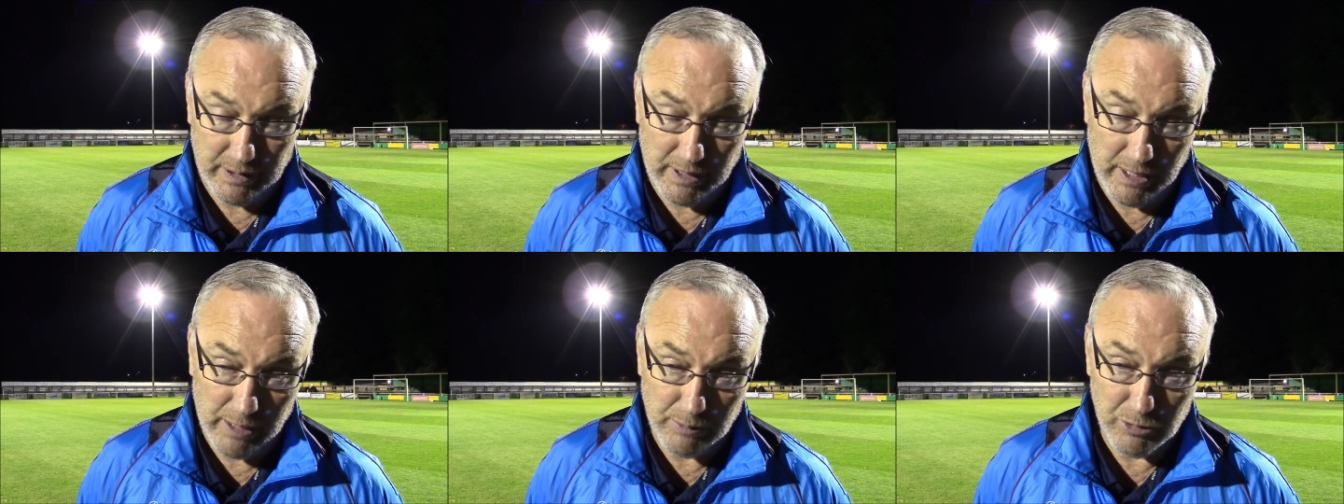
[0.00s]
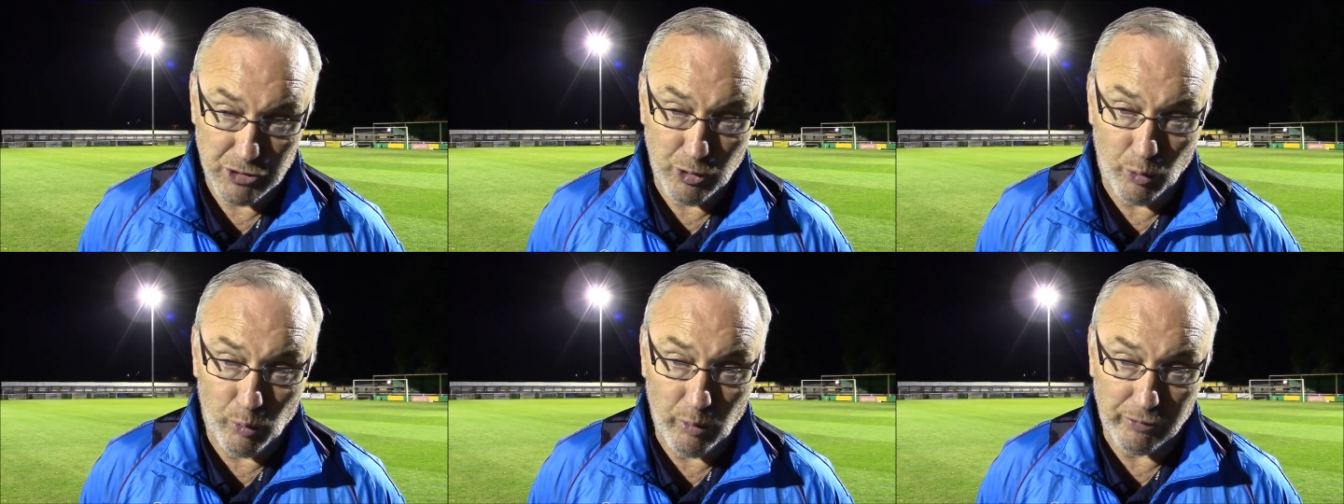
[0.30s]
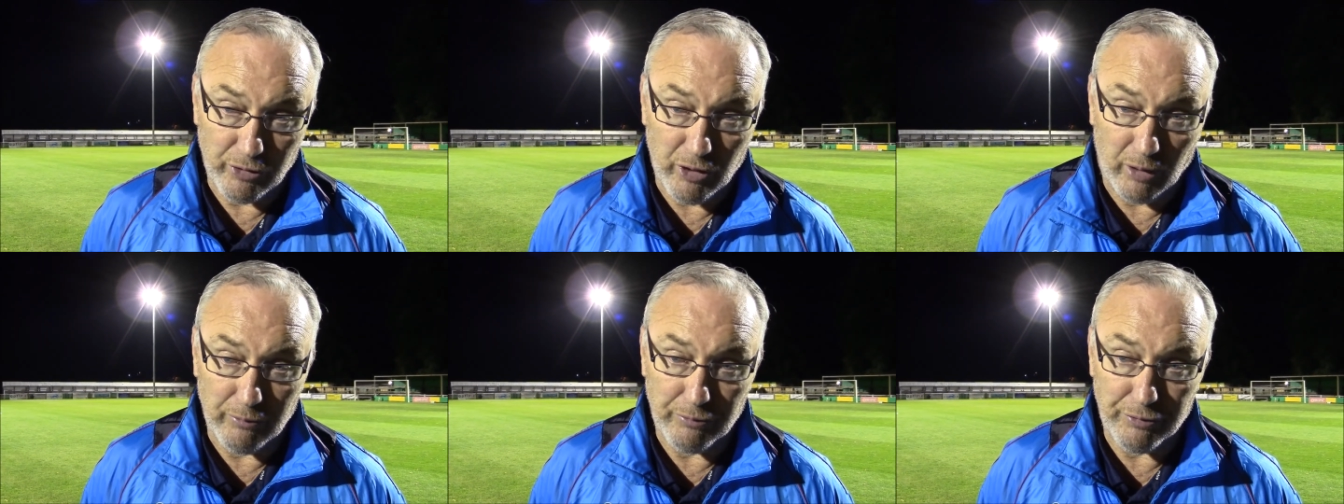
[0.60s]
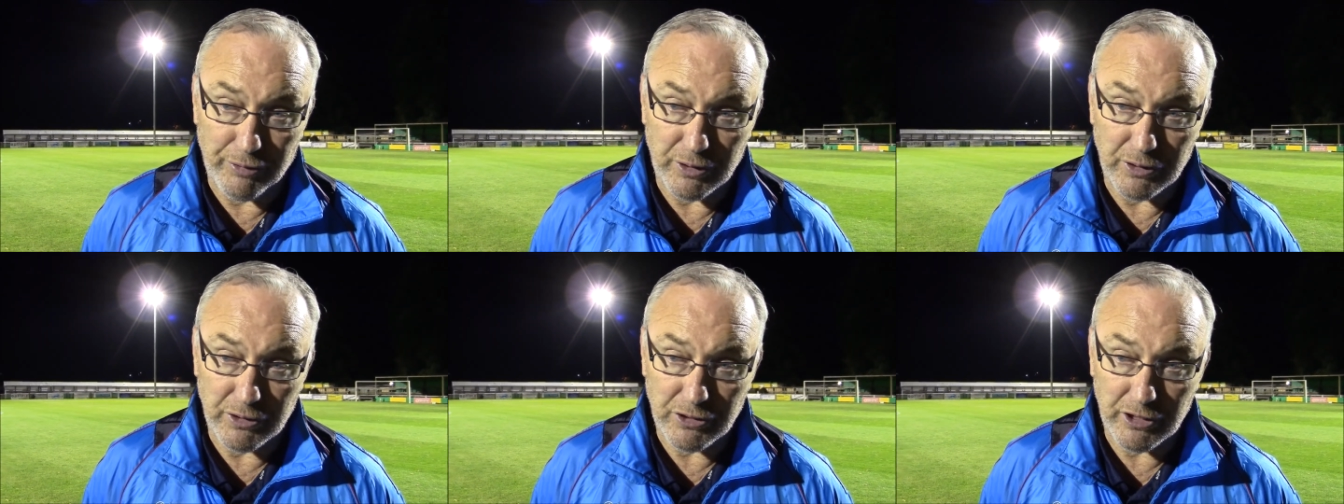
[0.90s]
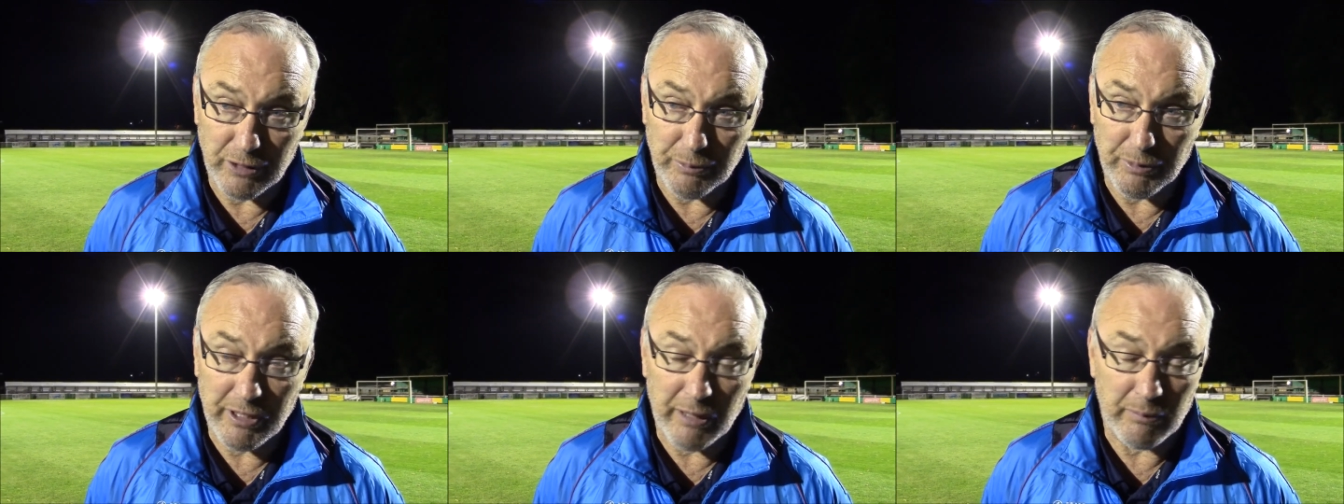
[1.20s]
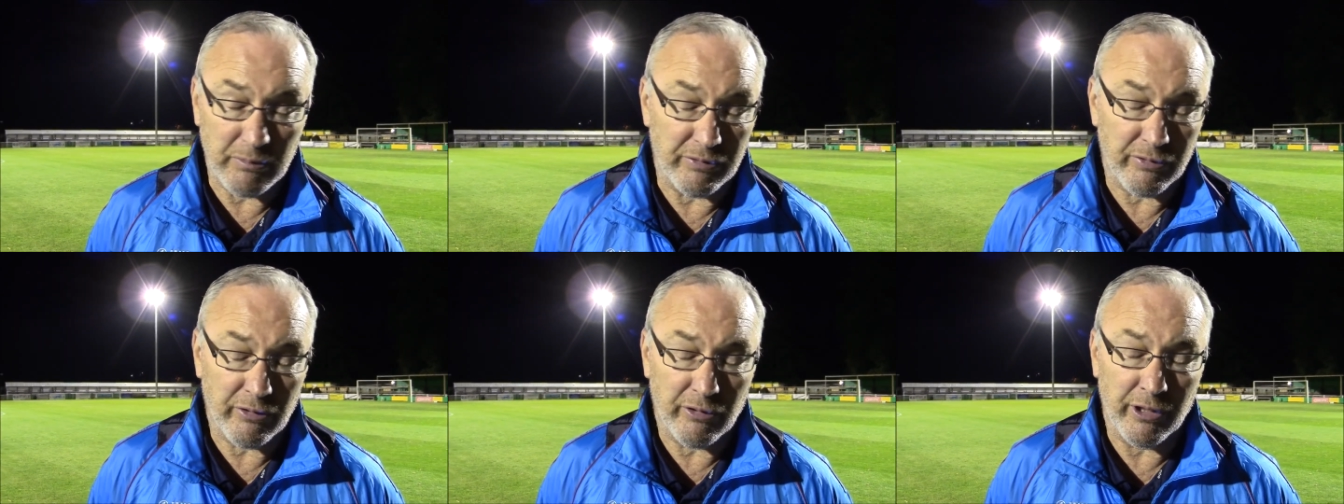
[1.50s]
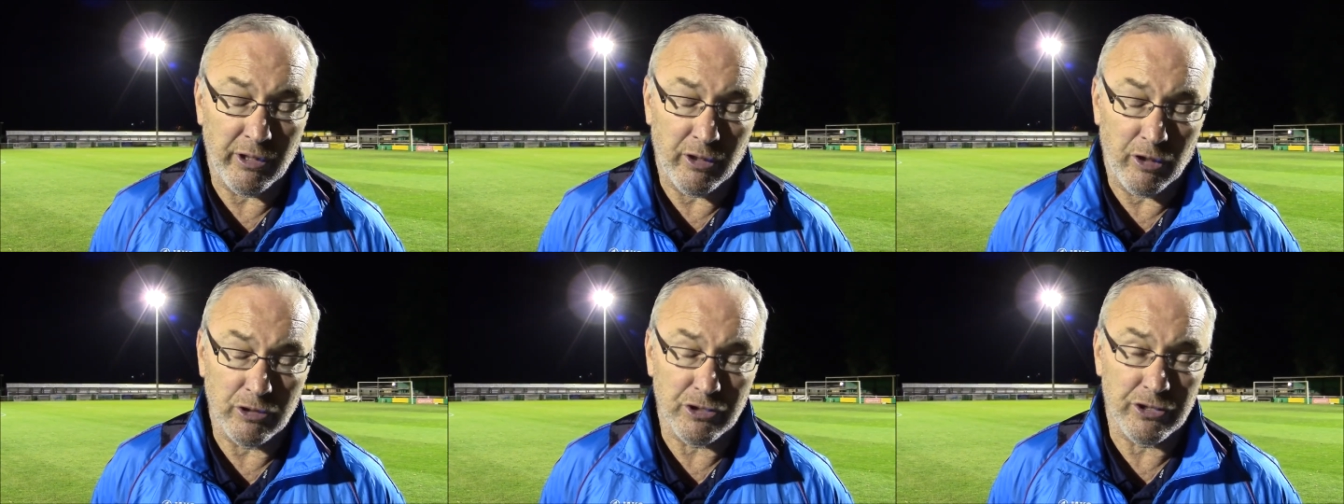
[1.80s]
short of confidence, and it became a very
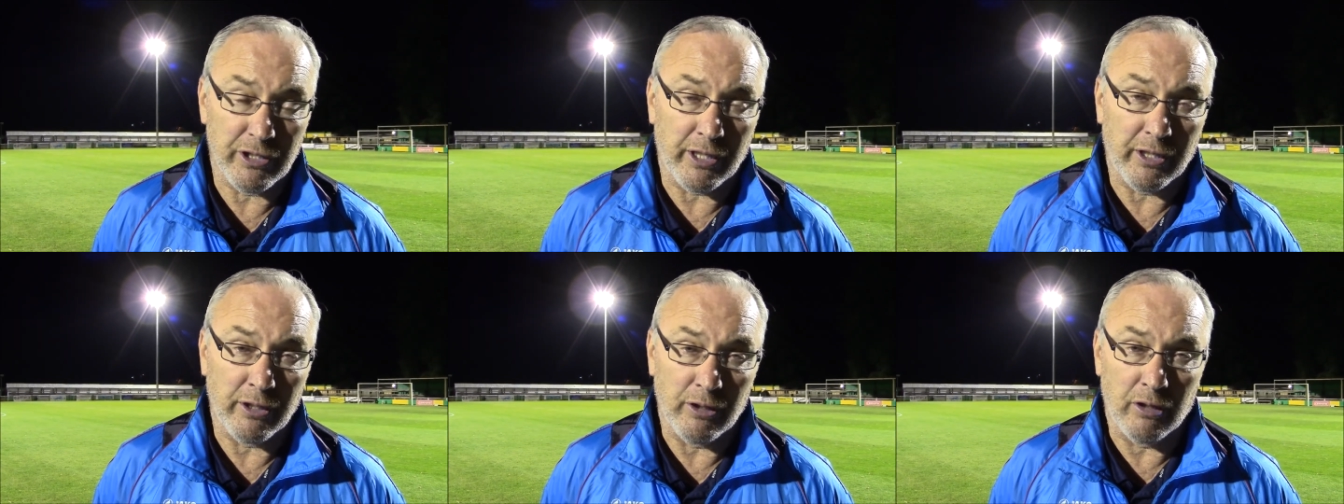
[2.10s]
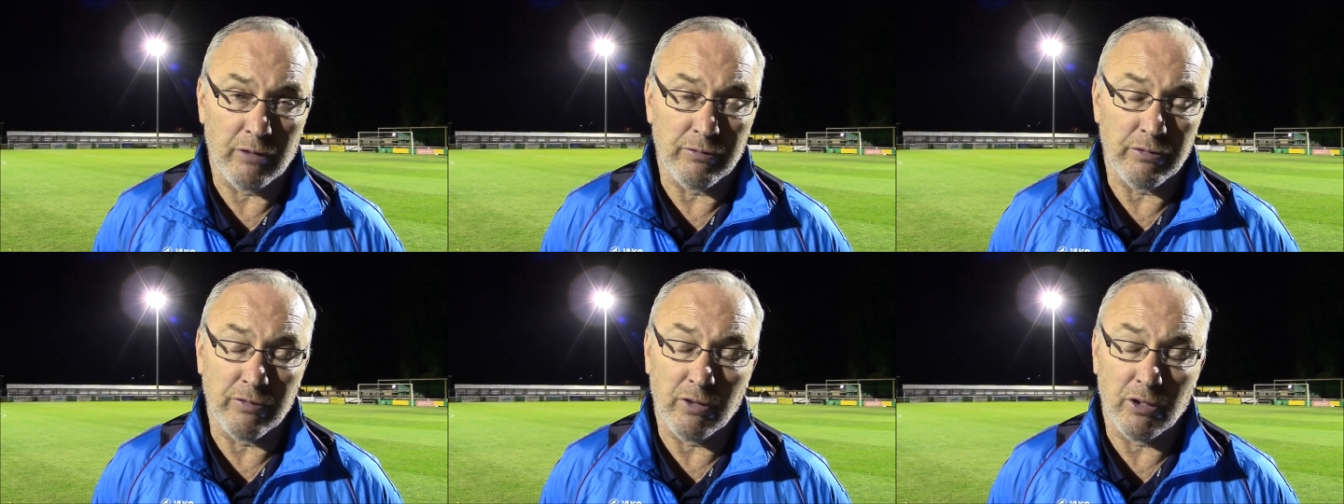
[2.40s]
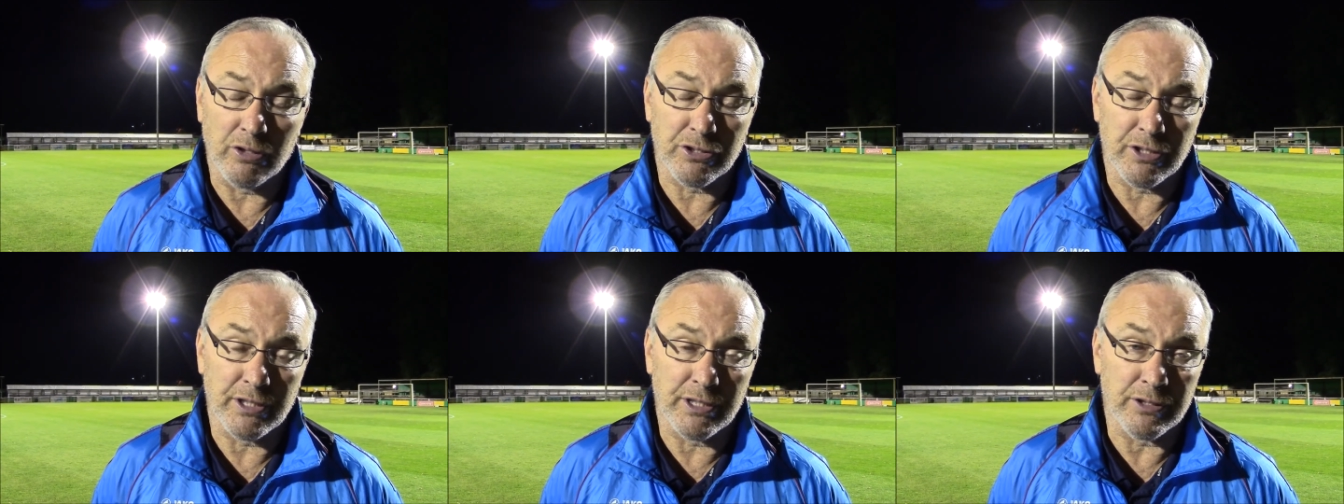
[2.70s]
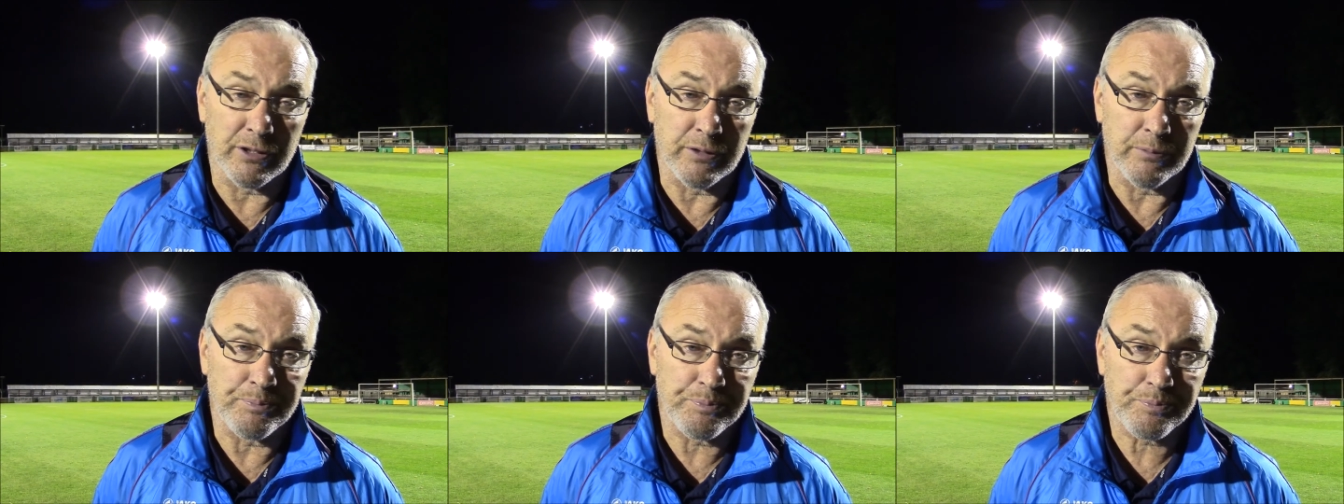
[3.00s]
hard second half of last season.